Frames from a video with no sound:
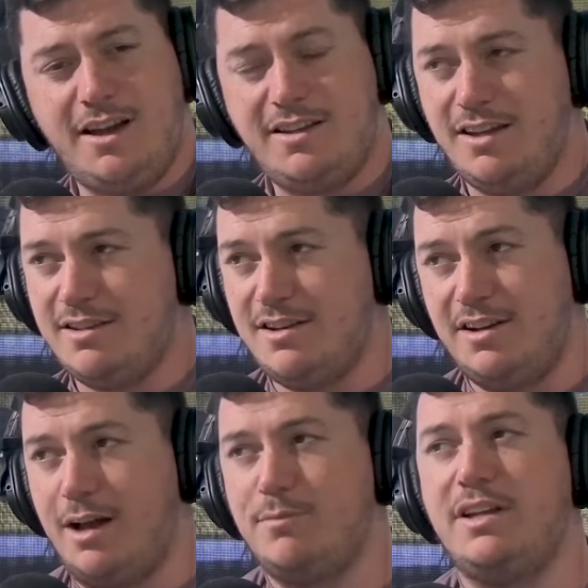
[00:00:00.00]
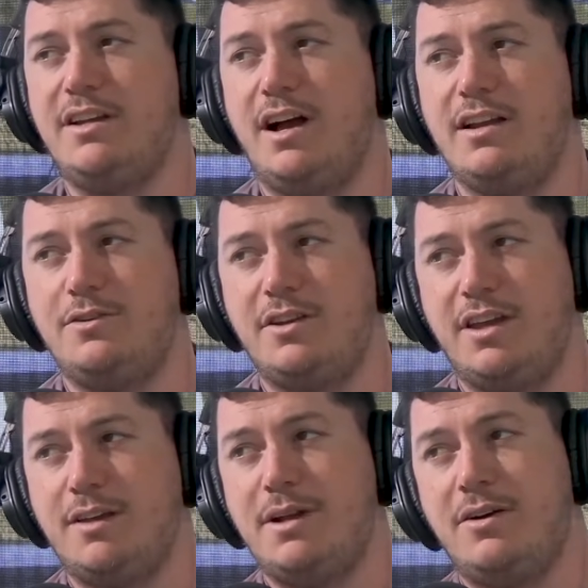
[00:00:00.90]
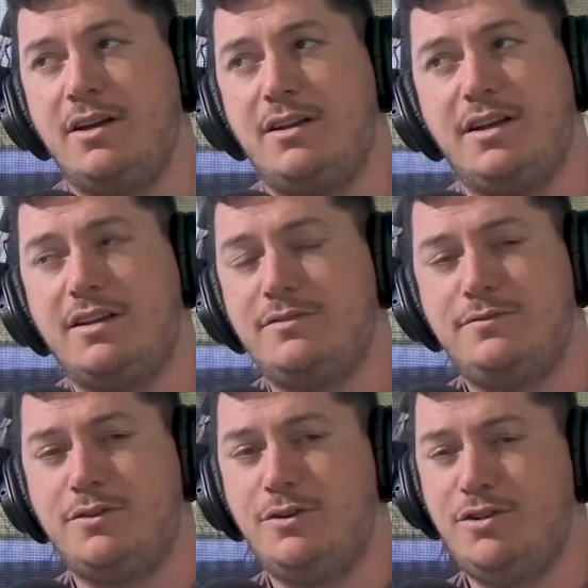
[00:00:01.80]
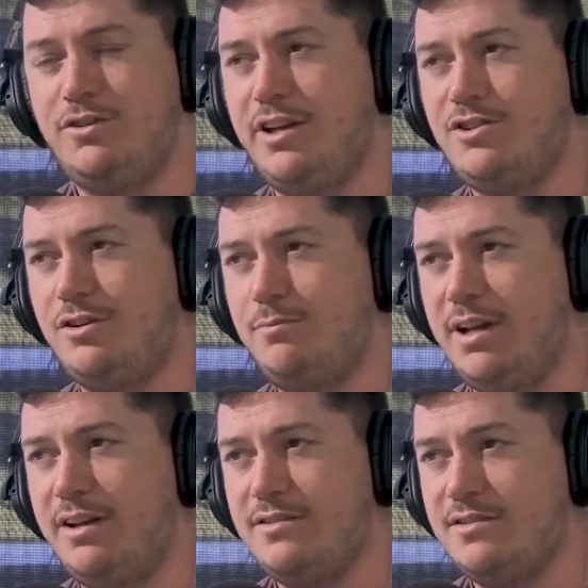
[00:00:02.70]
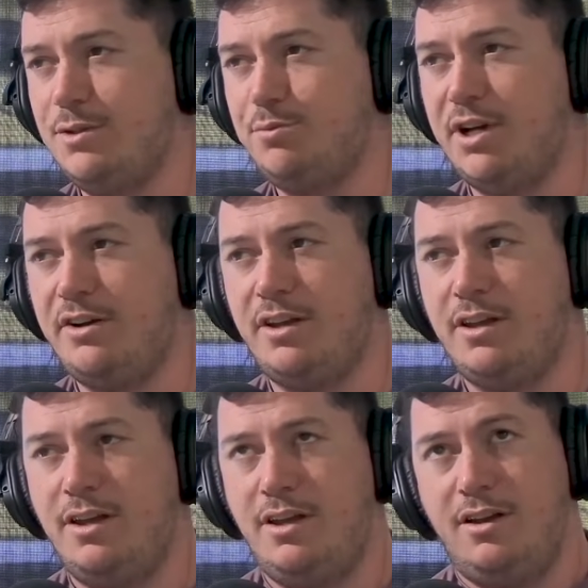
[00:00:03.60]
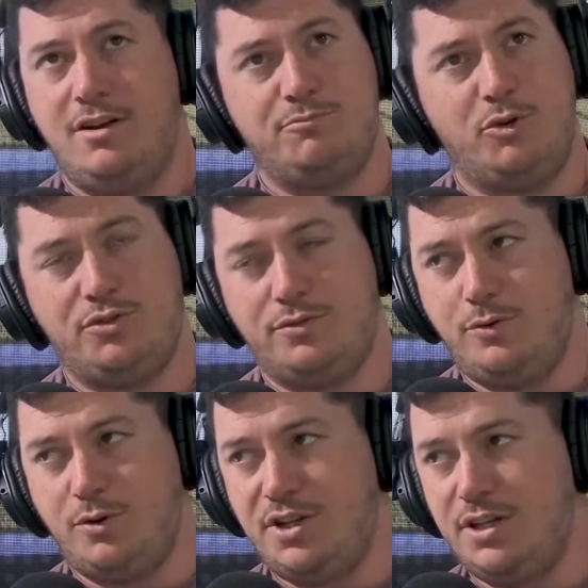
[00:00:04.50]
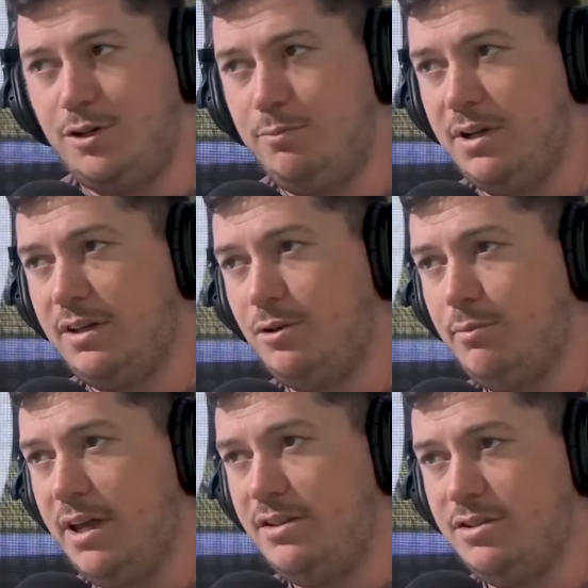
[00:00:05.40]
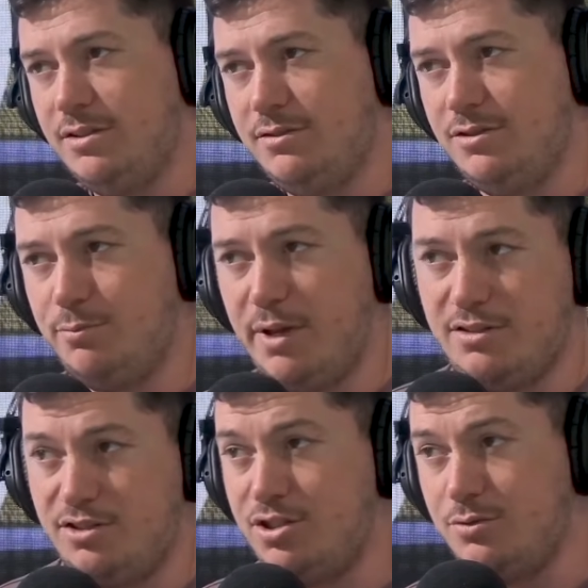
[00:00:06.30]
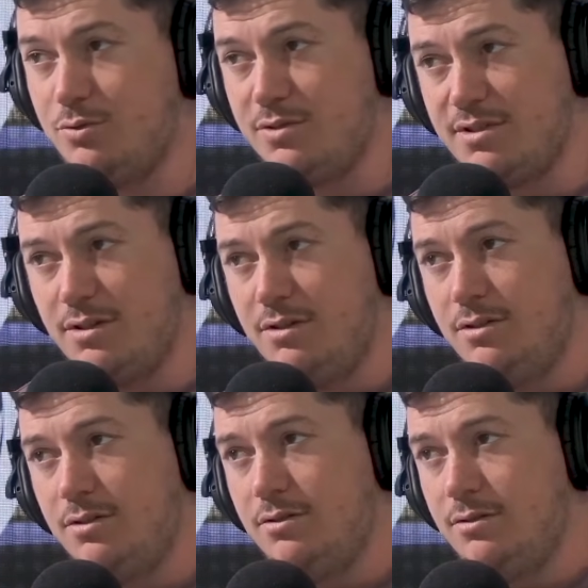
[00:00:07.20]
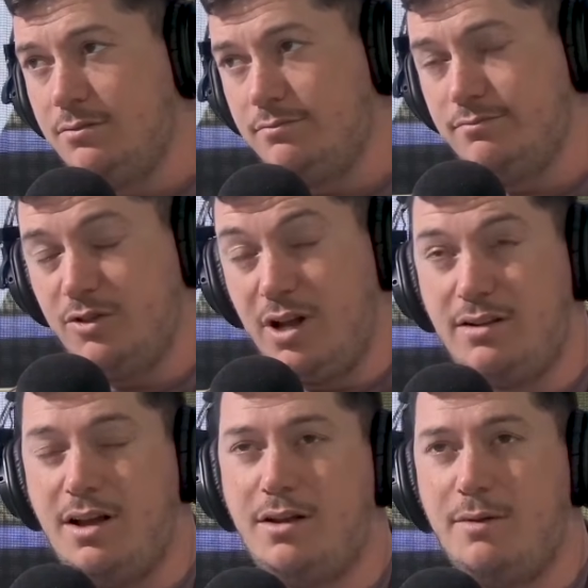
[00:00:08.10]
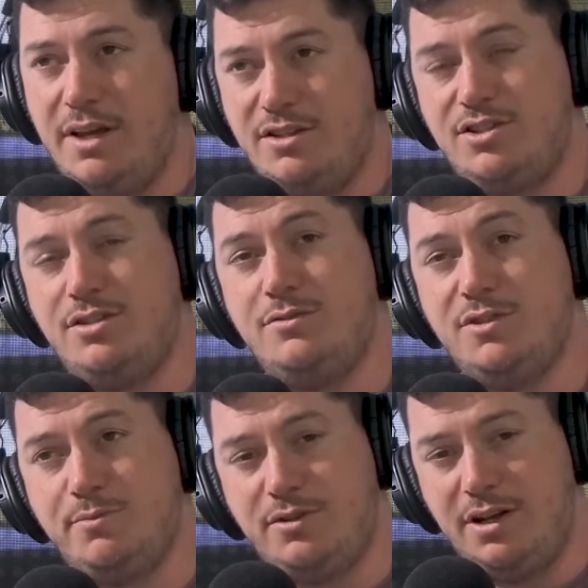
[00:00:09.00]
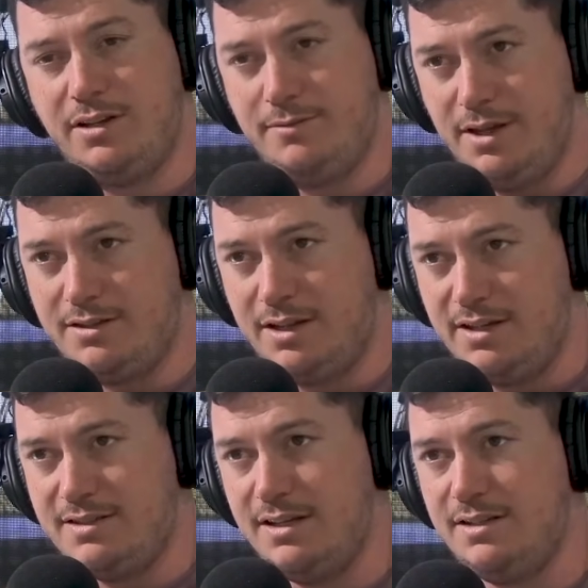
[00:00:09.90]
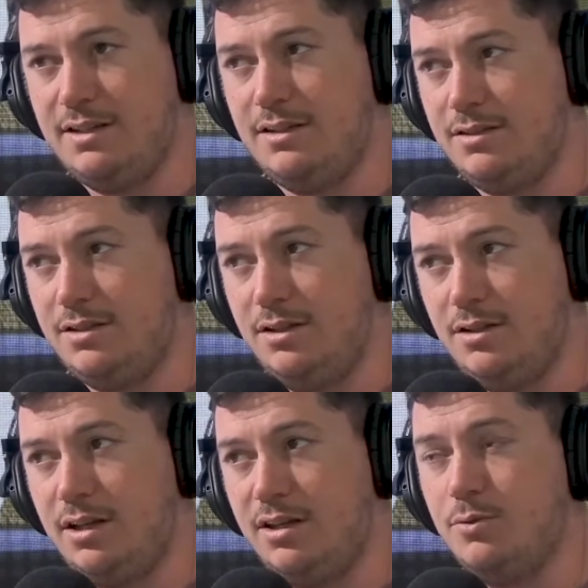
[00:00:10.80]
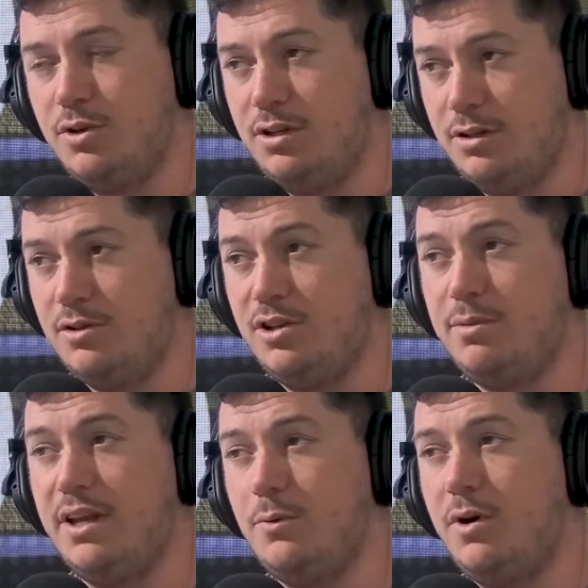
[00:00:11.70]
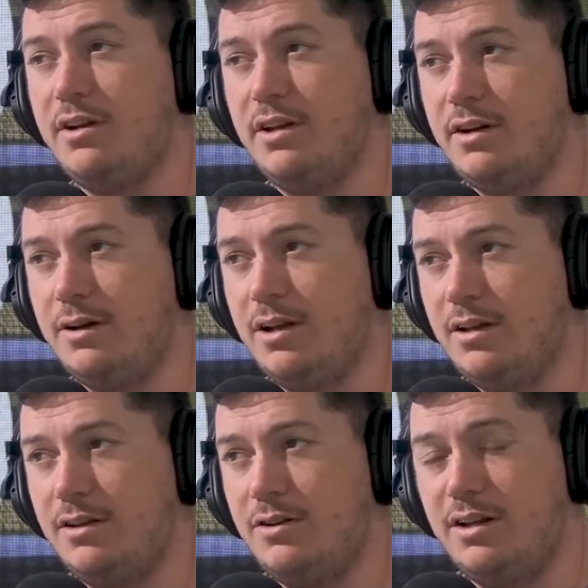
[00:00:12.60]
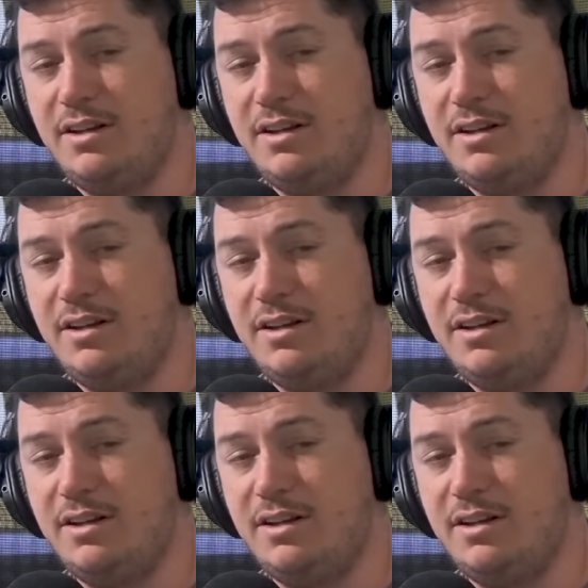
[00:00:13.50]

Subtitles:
I think it's nearly completely gone out of the game now. For underage players in Tipperary, from under 14 up, like you're made to choose. Not made to choose, but like it's kind of said to you, like you can only play one here now, like, you know.